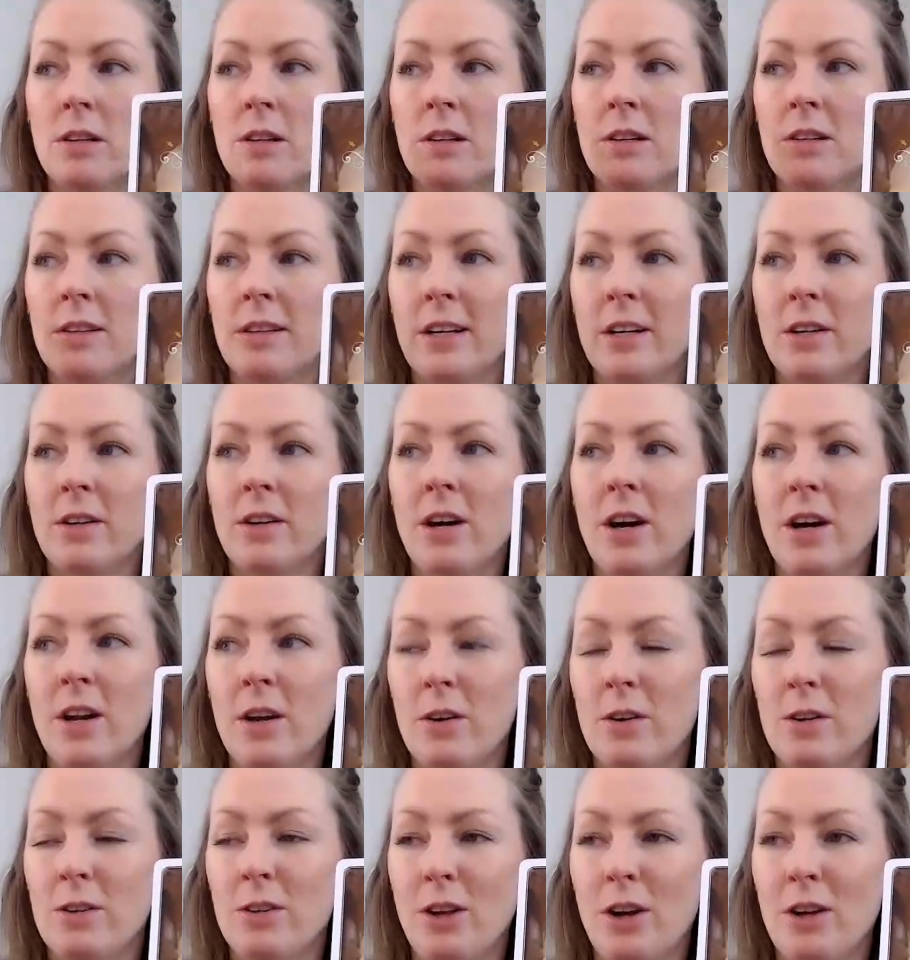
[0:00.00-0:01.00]
clearing out our
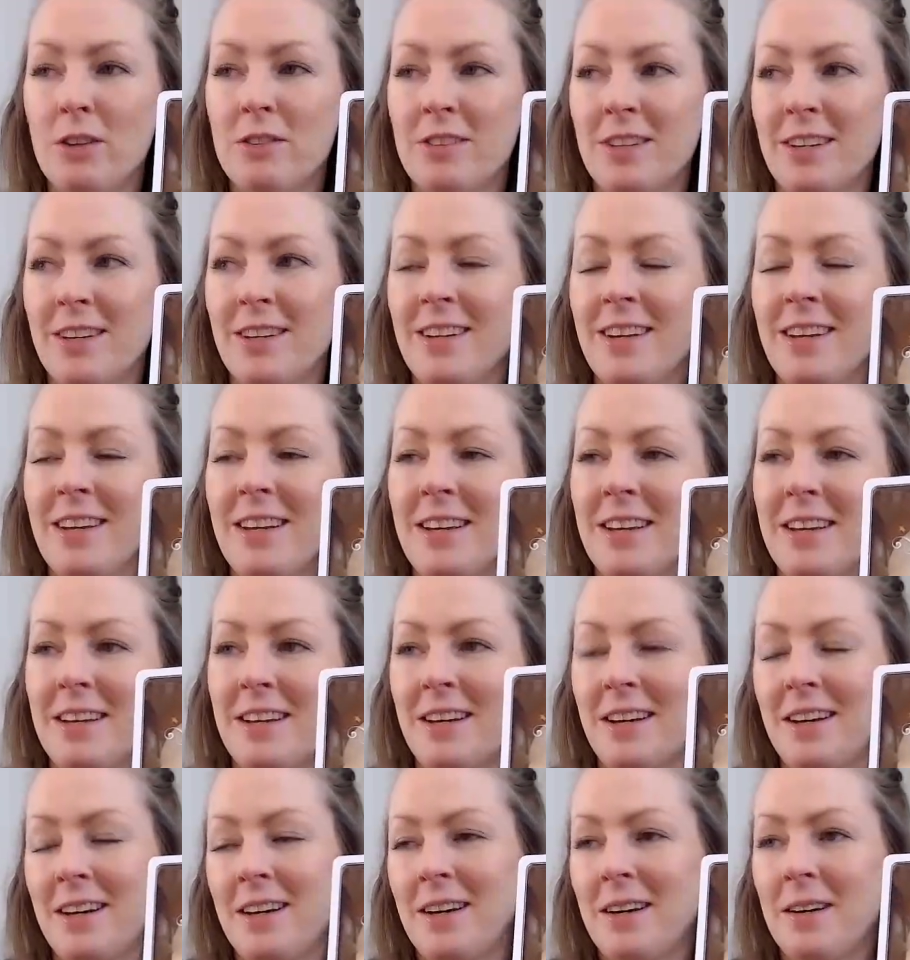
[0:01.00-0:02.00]
closet,
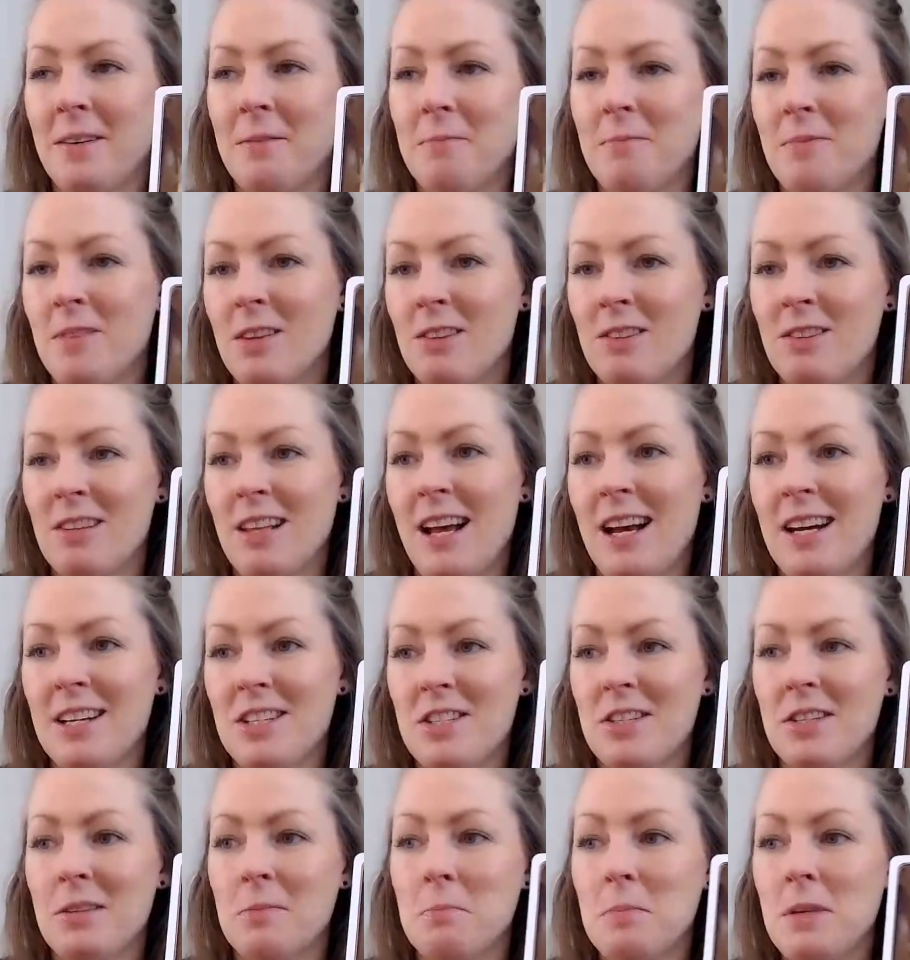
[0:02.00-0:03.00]
um,
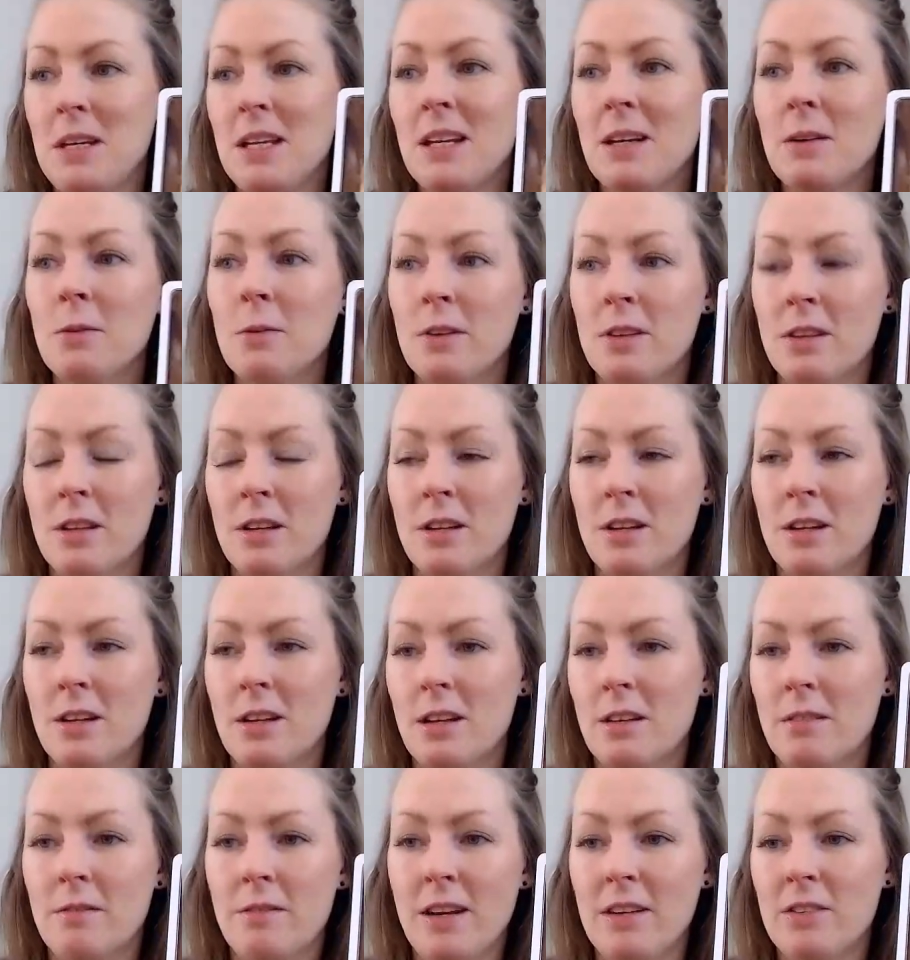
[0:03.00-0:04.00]
slash meeting with an
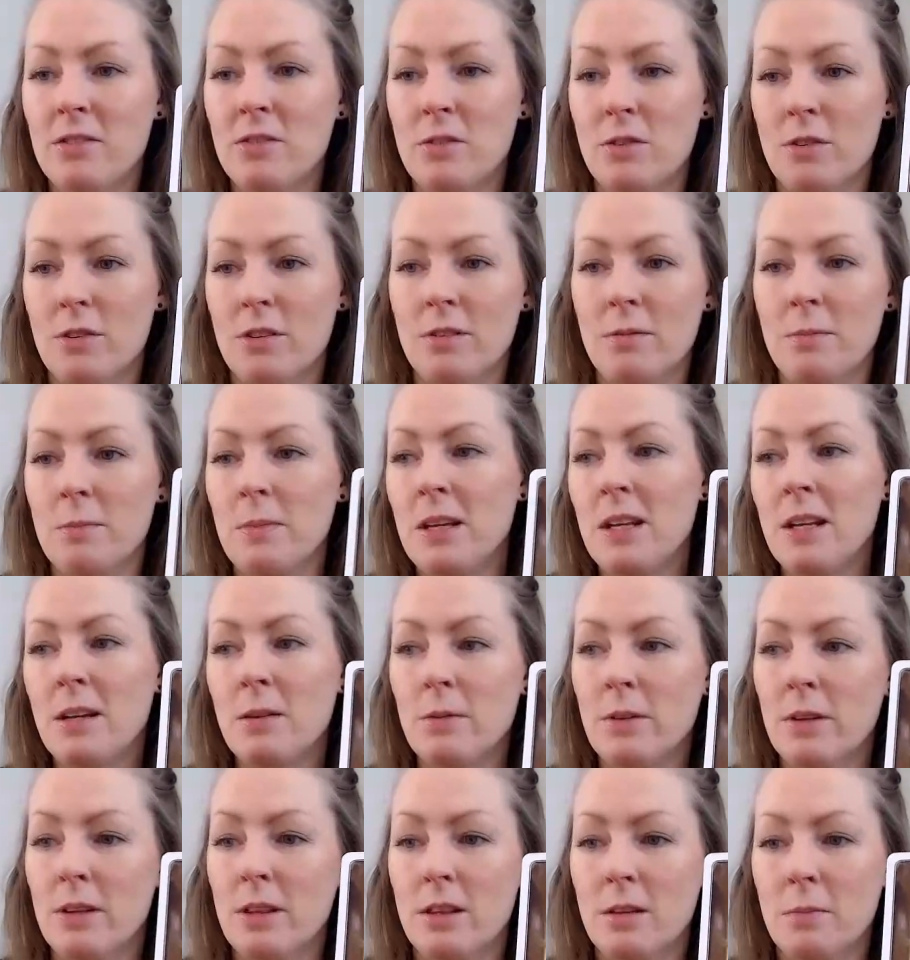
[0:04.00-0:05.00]
investor, meeting
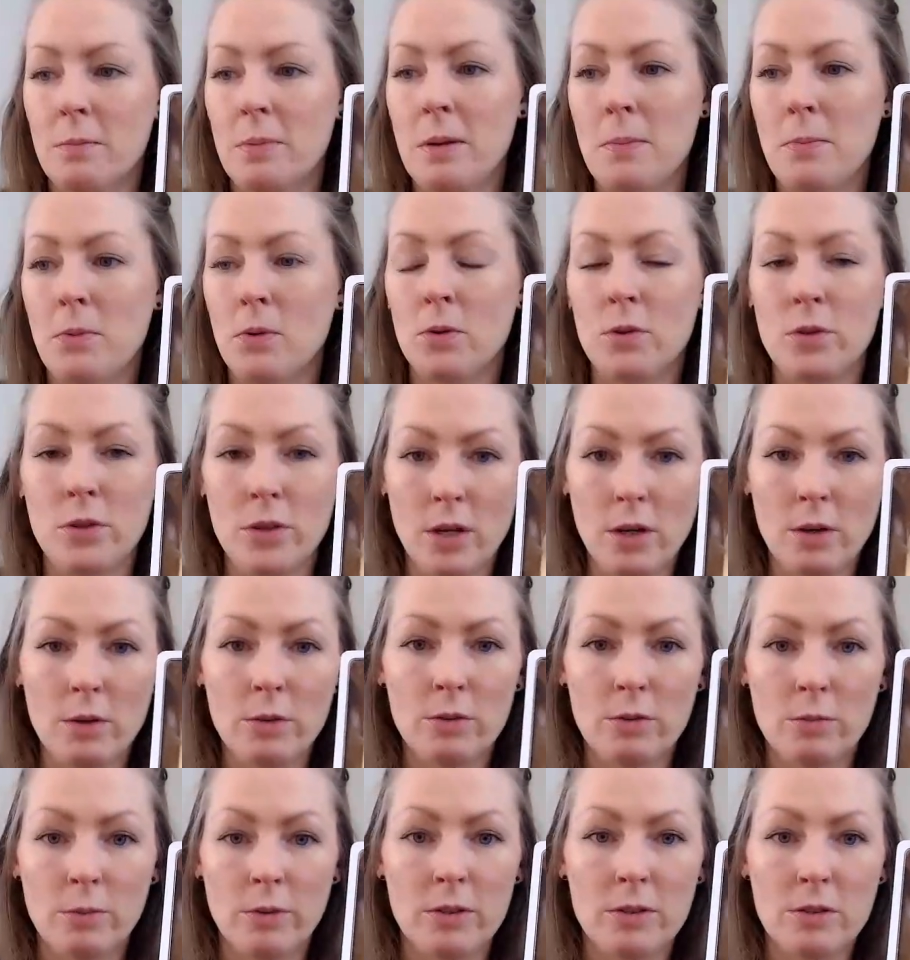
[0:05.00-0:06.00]
with people who
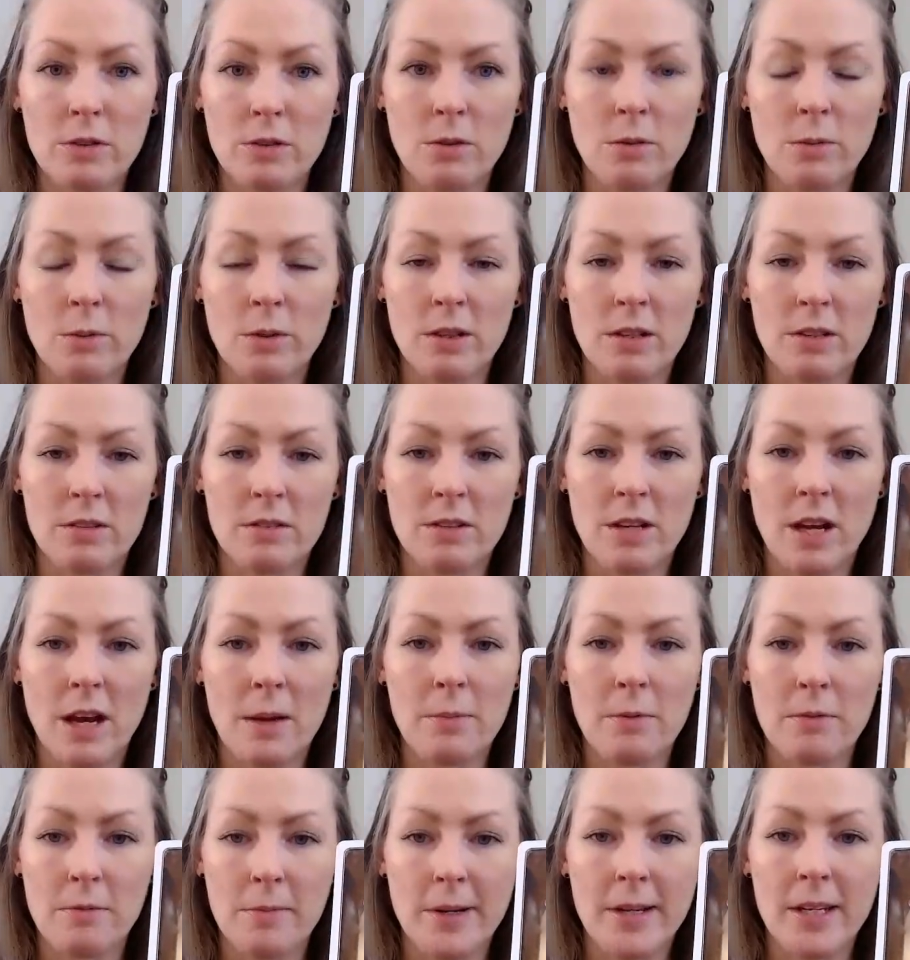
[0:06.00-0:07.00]
knows what to do with this type
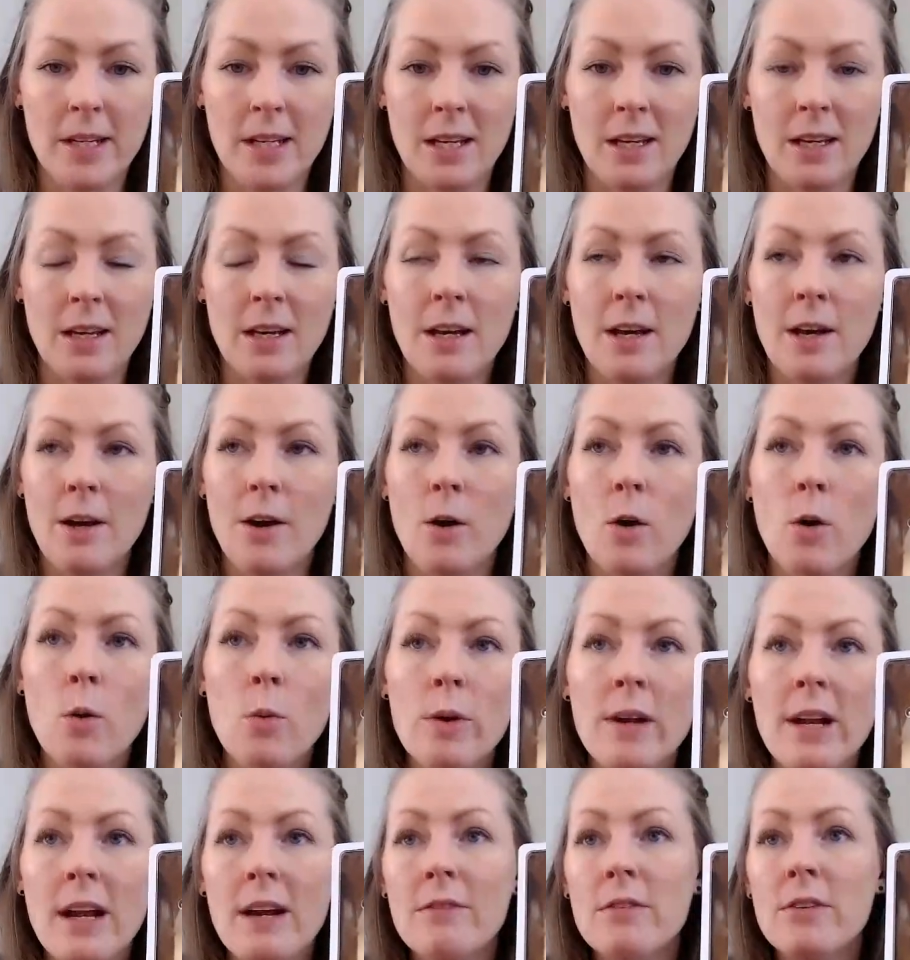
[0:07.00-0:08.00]
of money, or
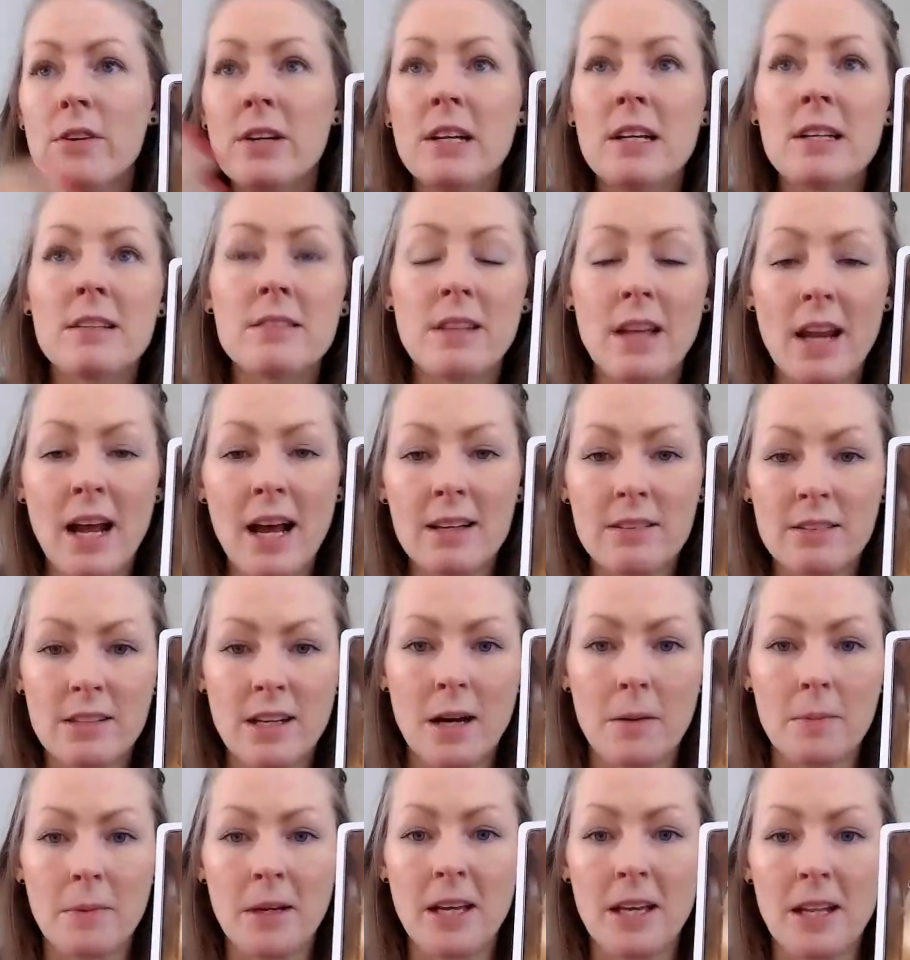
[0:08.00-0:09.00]
whatever it is that has
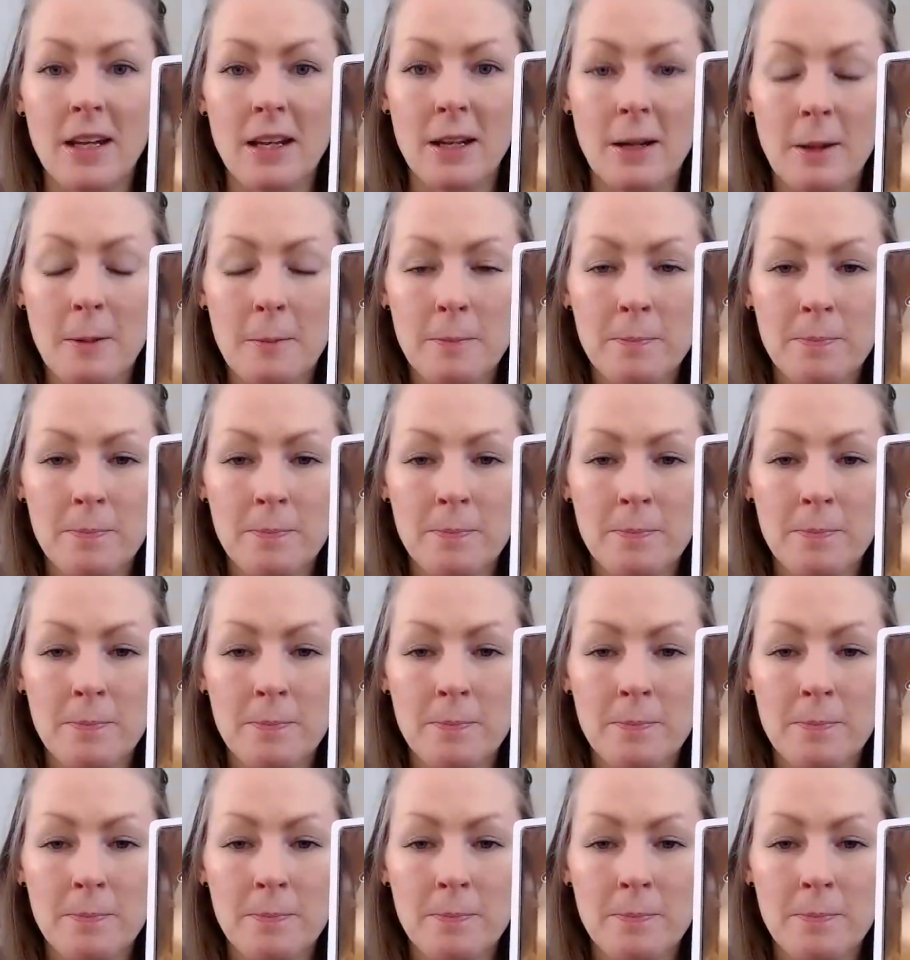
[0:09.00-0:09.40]
come in.